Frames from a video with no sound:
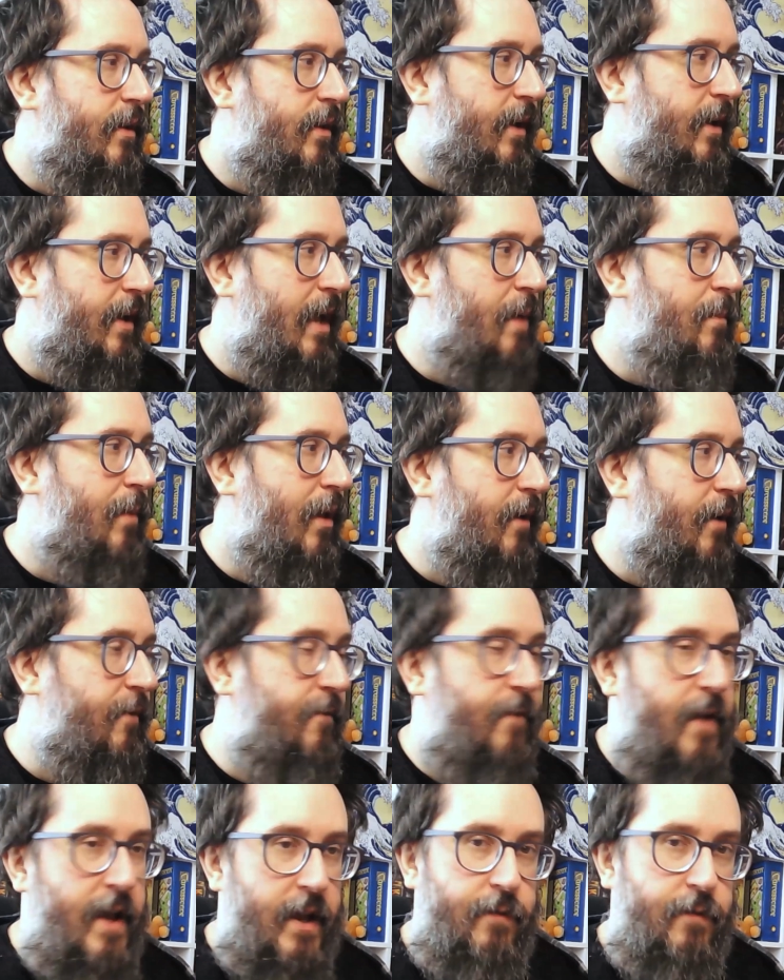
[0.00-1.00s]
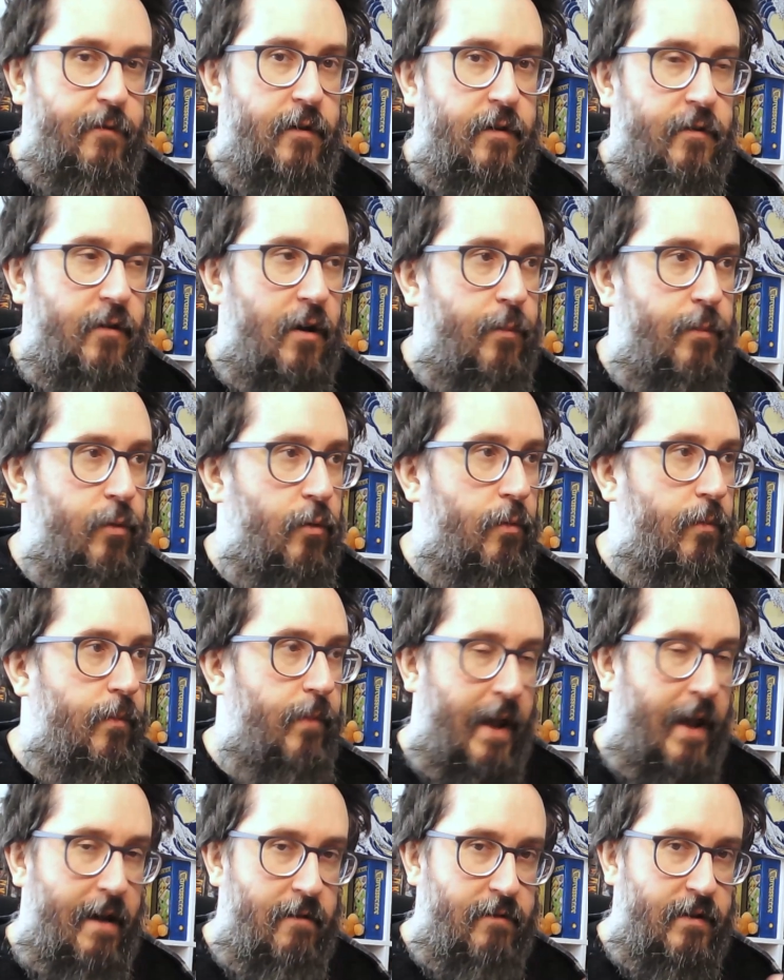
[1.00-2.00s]
a game like Fate, for example,
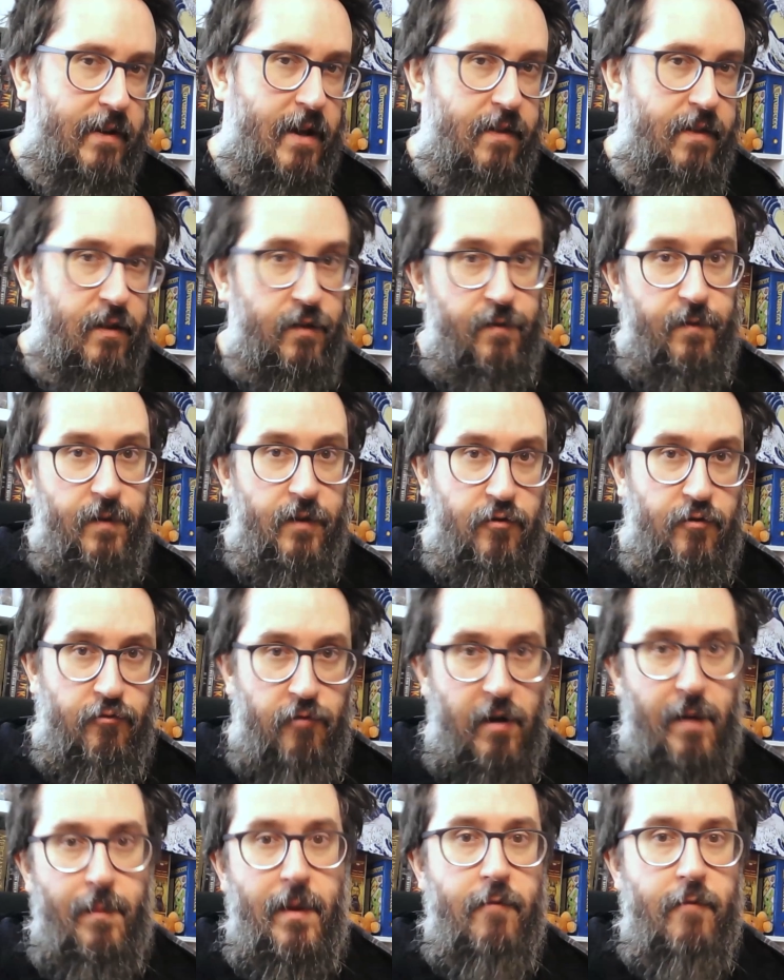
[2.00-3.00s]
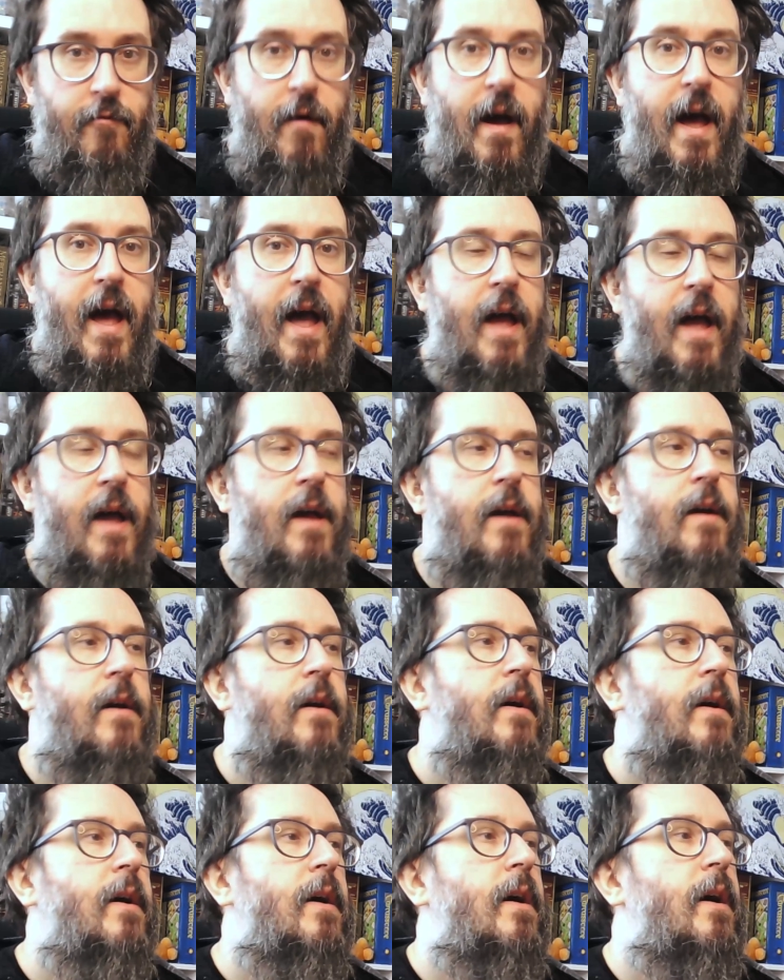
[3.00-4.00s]
character death is extremely rare,
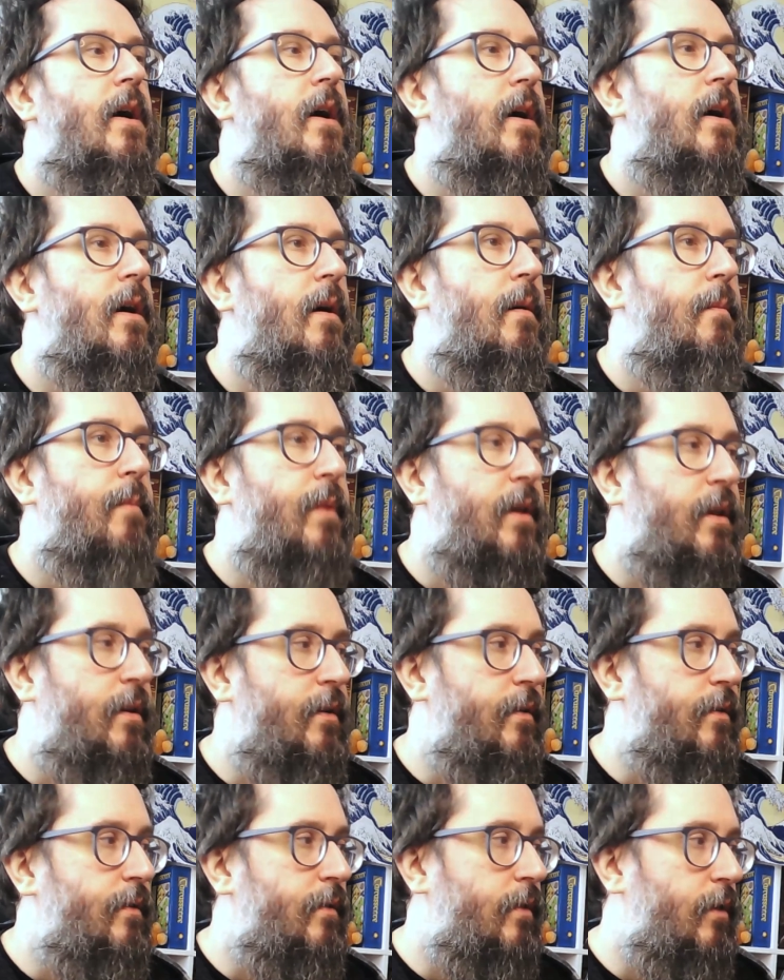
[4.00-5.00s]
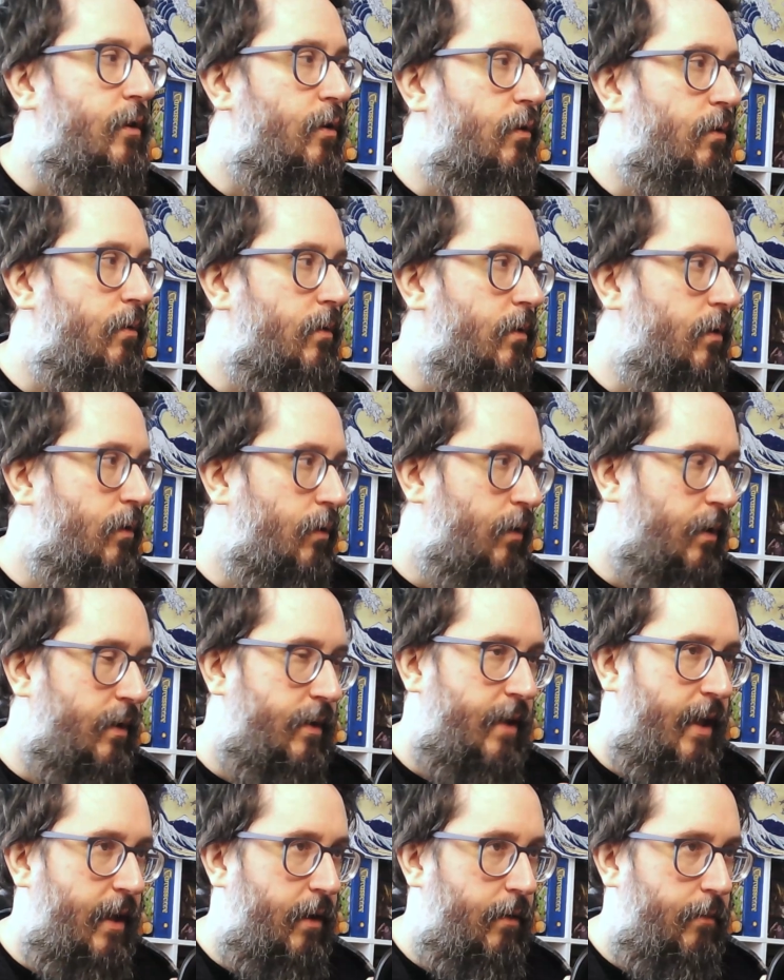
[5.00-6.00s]
because you can
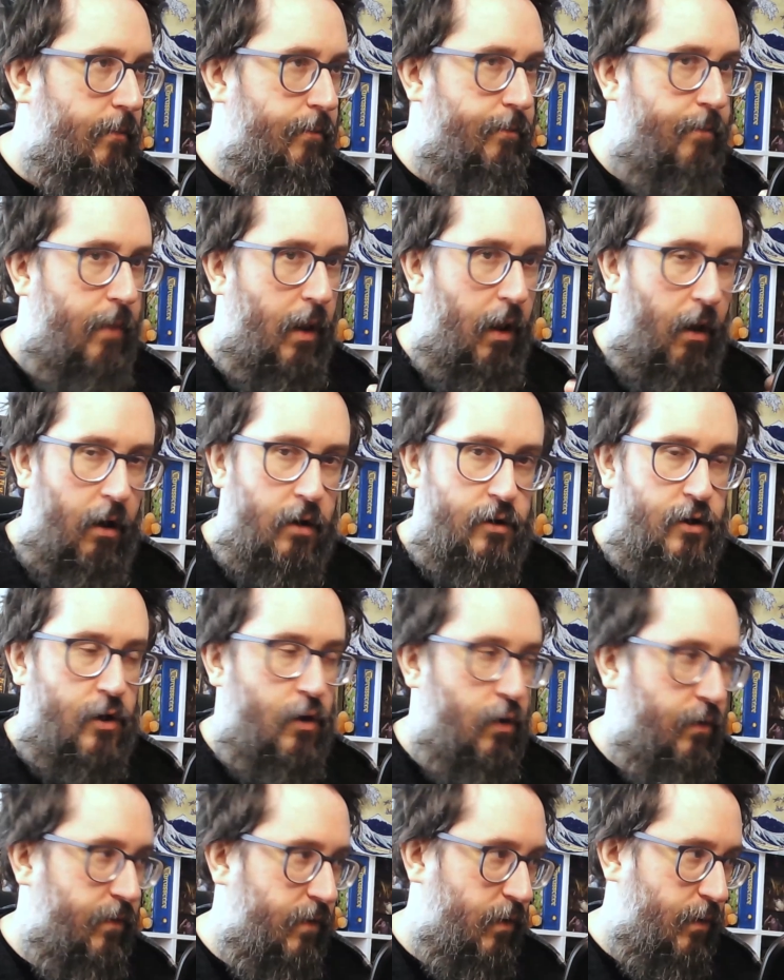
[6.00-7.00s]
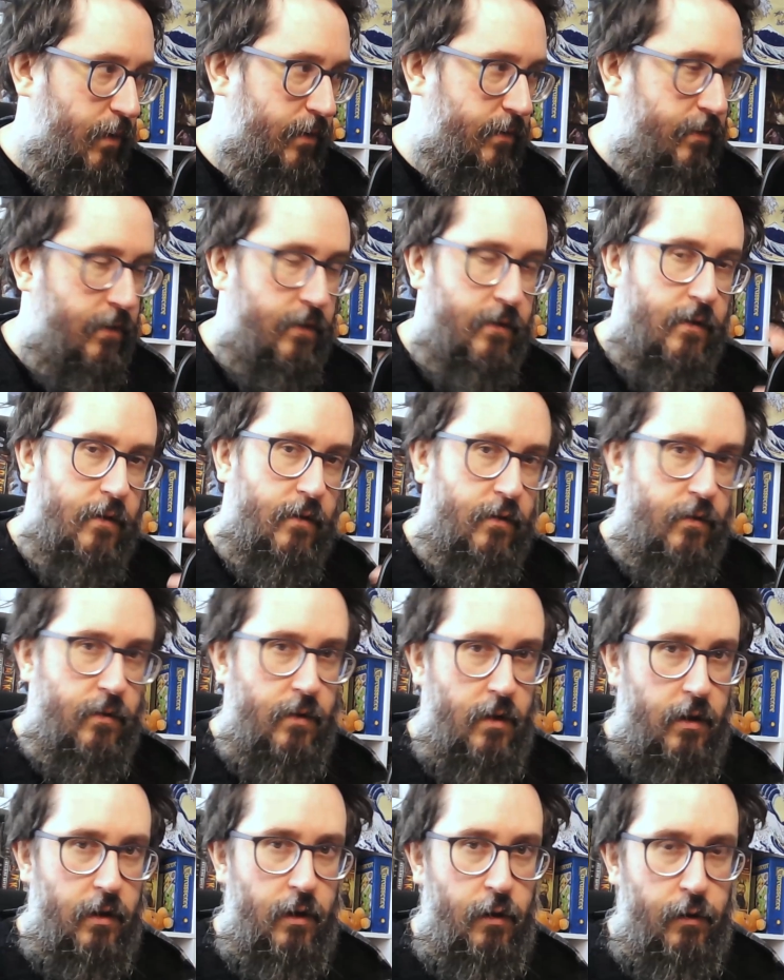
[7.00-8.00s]
take larger consequences.
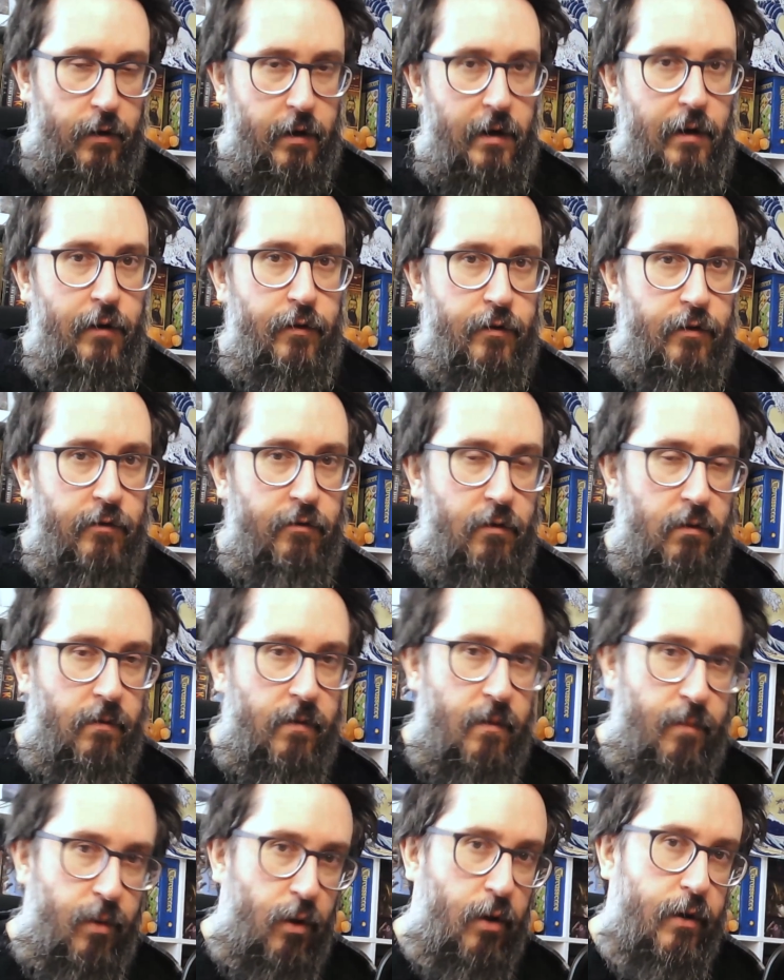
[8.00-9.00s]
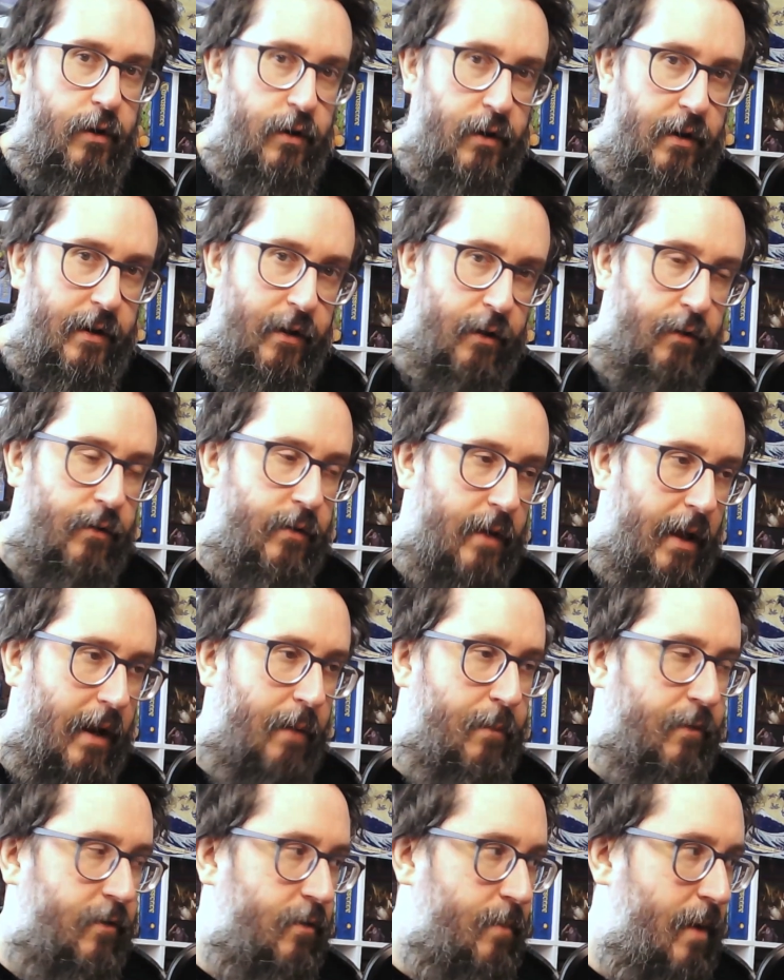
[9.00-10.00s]
You can lose control of the plot. You can lose
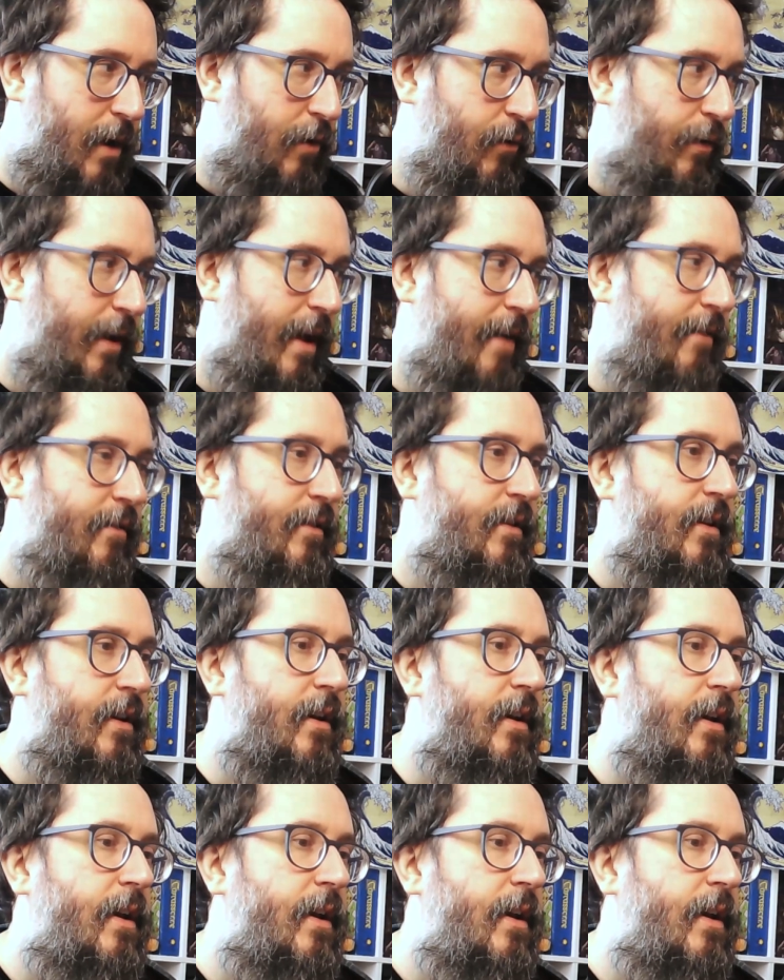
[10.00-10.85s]
elements about your character.